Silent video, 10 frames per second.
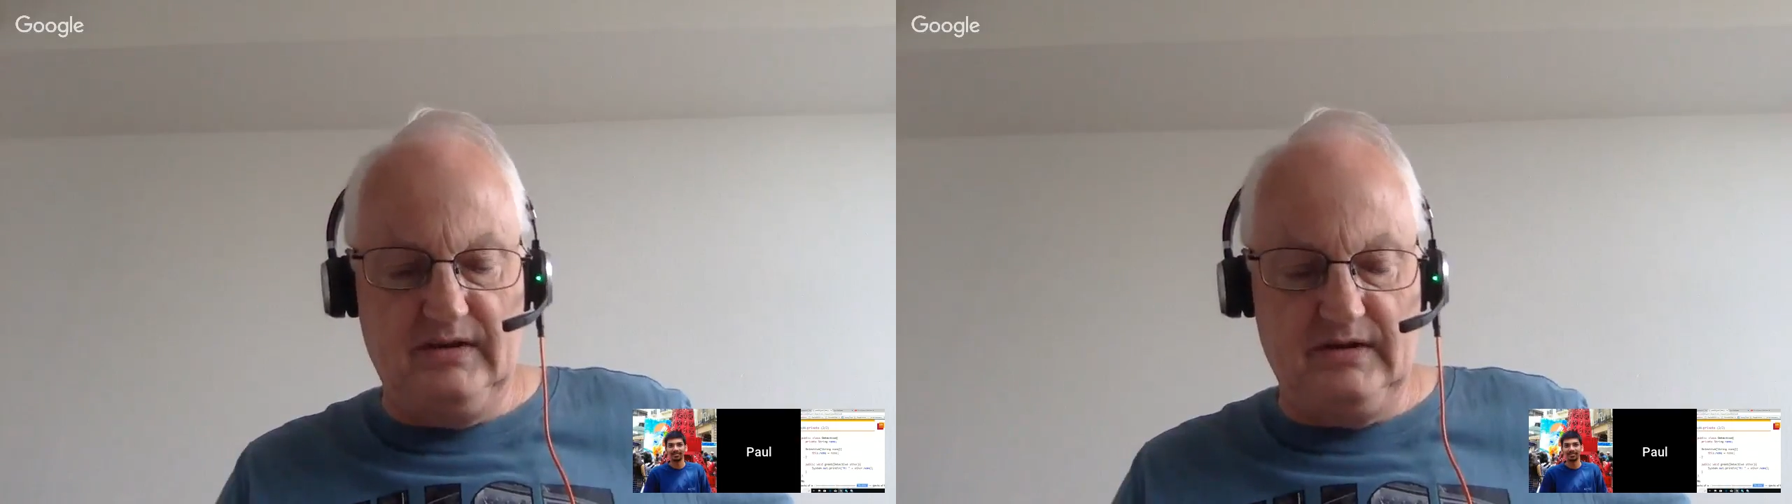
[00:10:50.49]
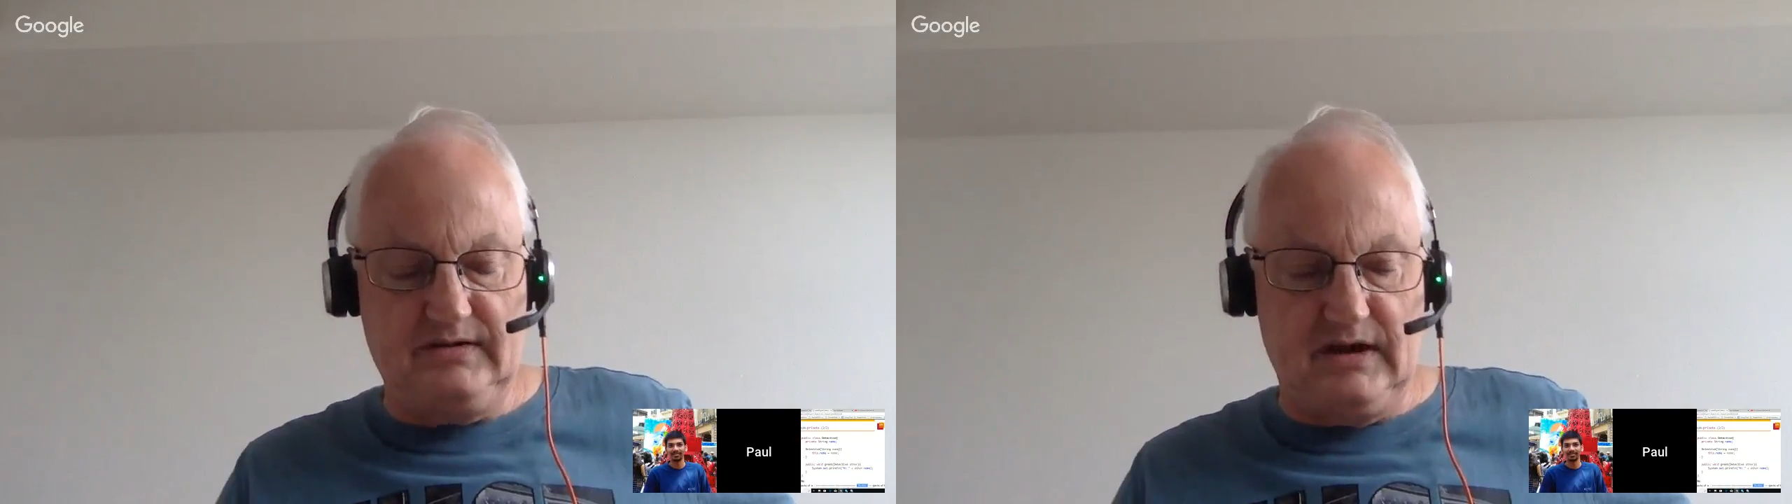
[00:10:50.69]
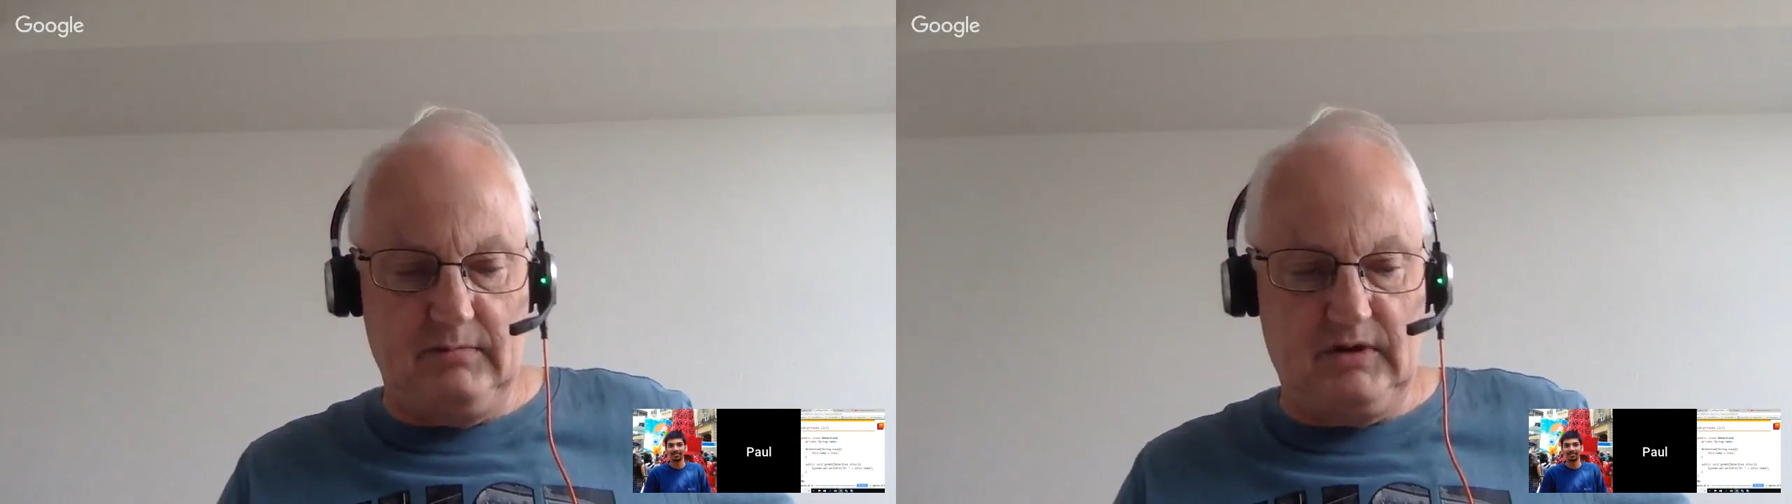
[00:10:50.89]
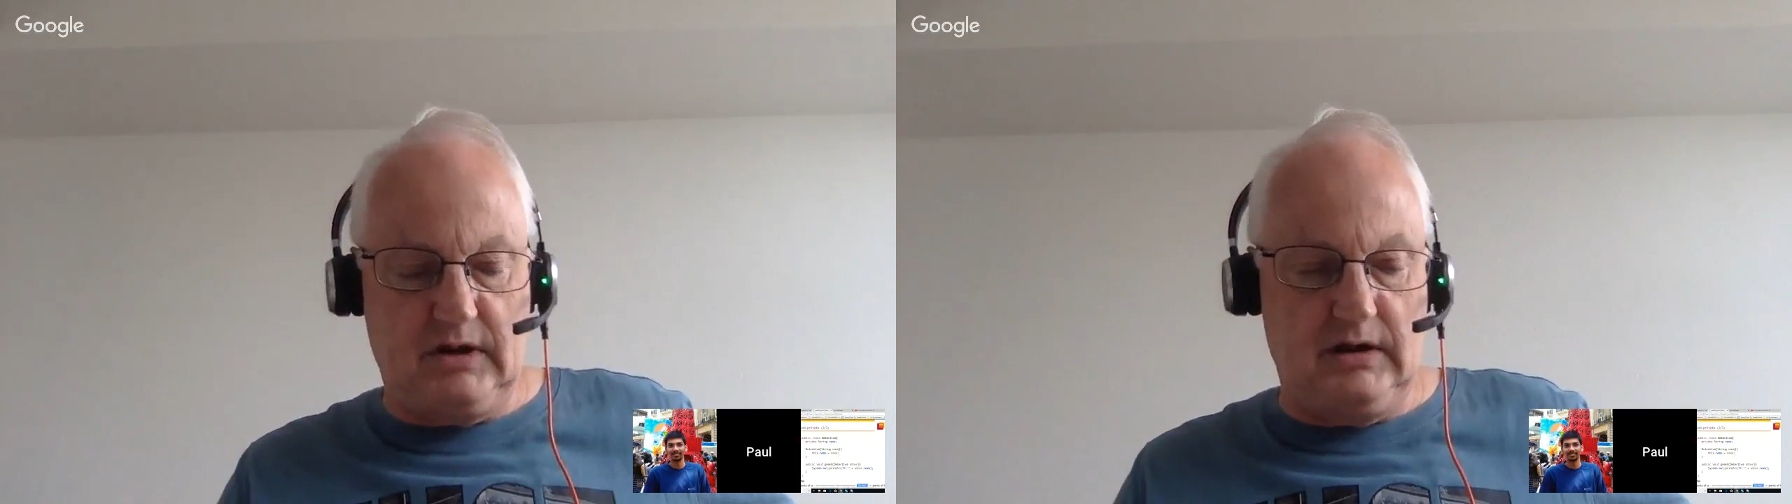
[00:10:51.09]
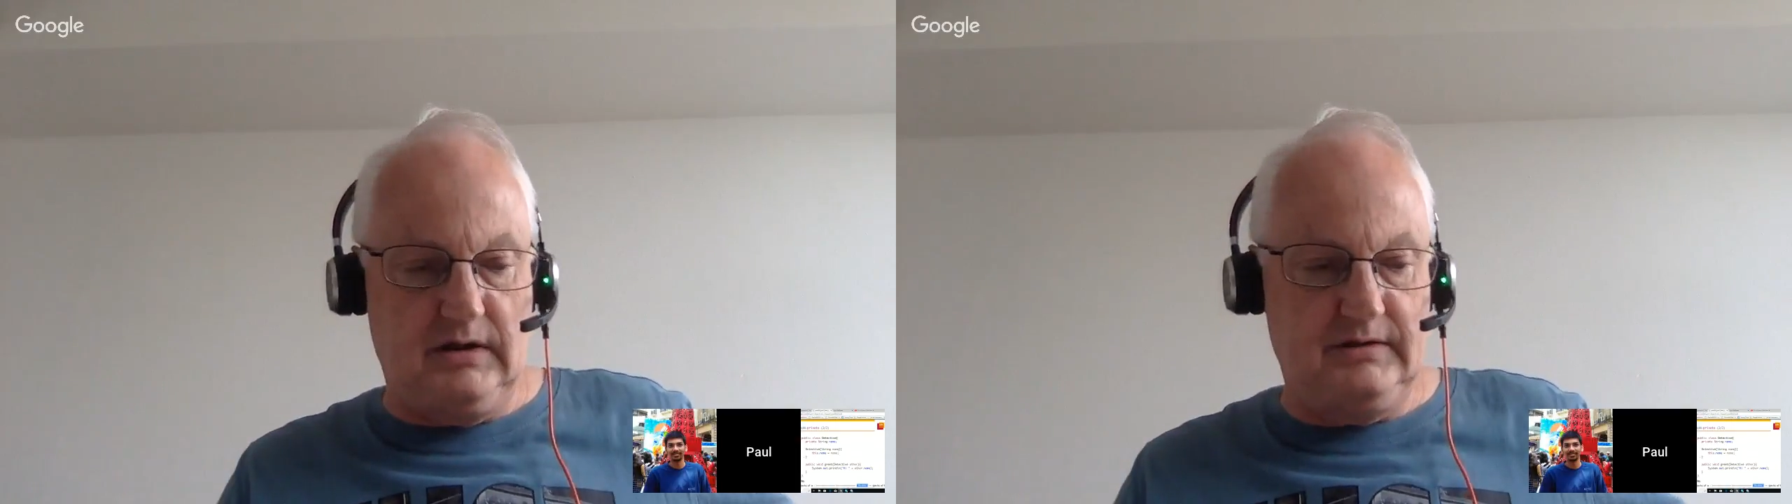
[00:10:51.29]
the same
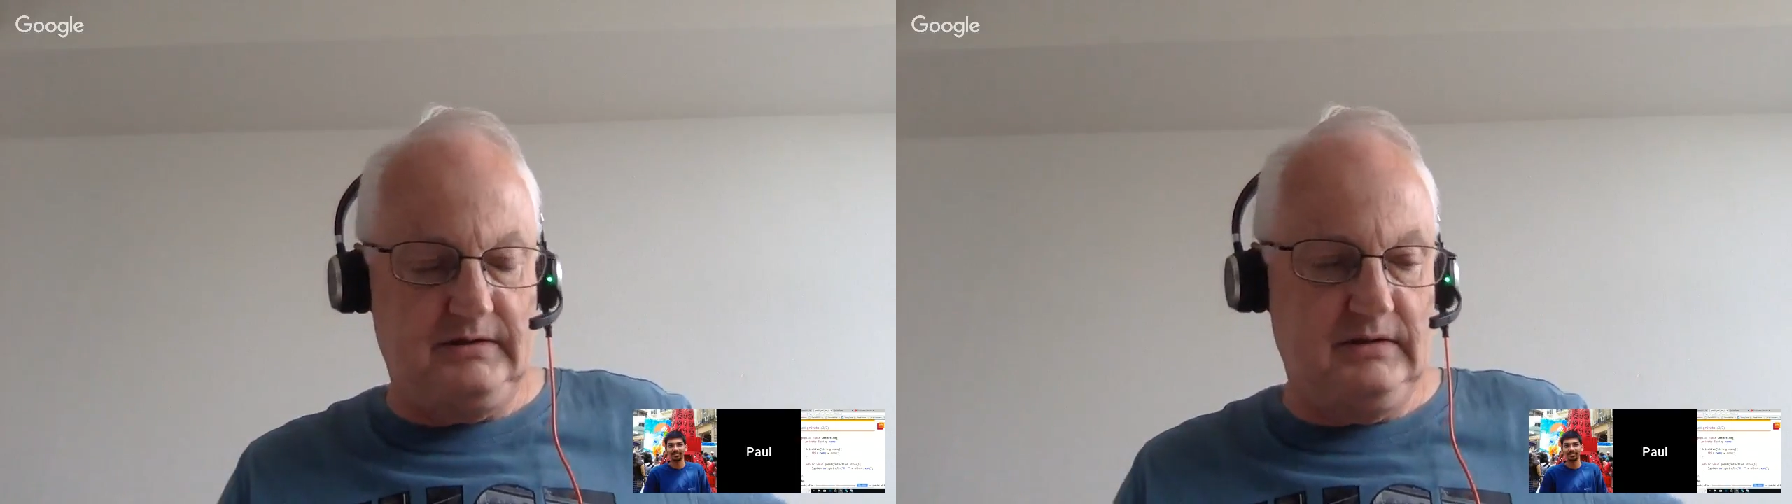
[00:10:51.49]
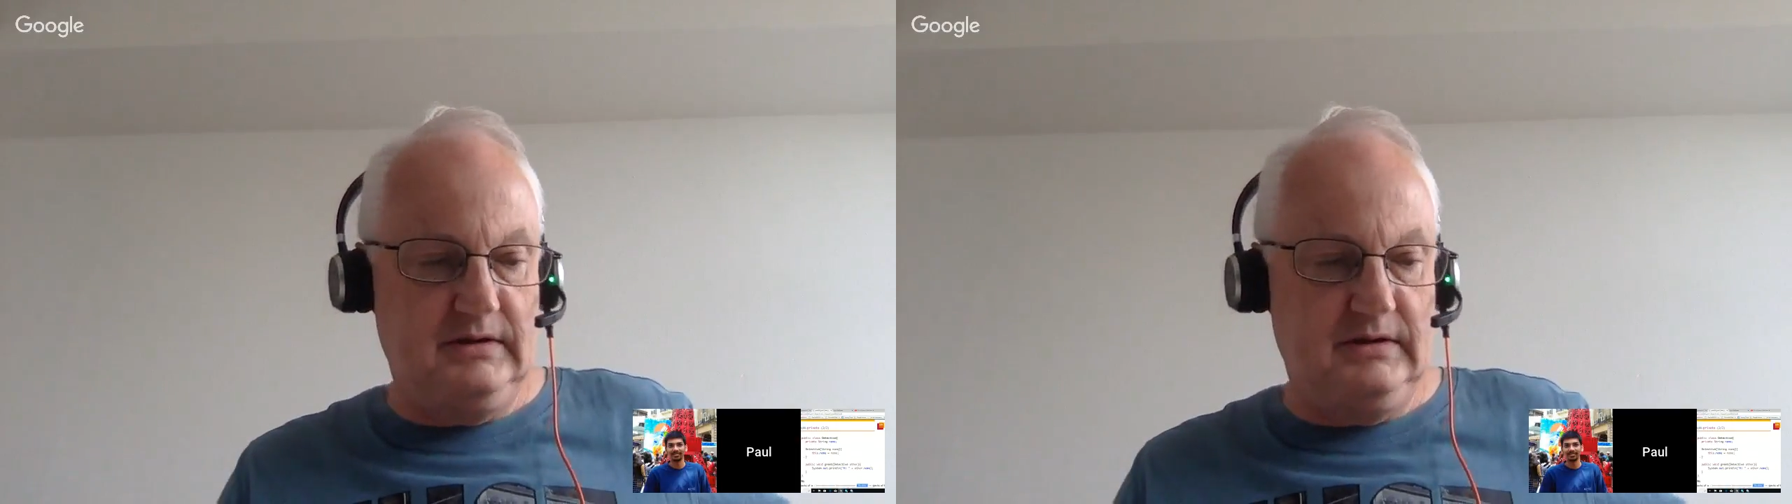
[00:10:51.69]
class.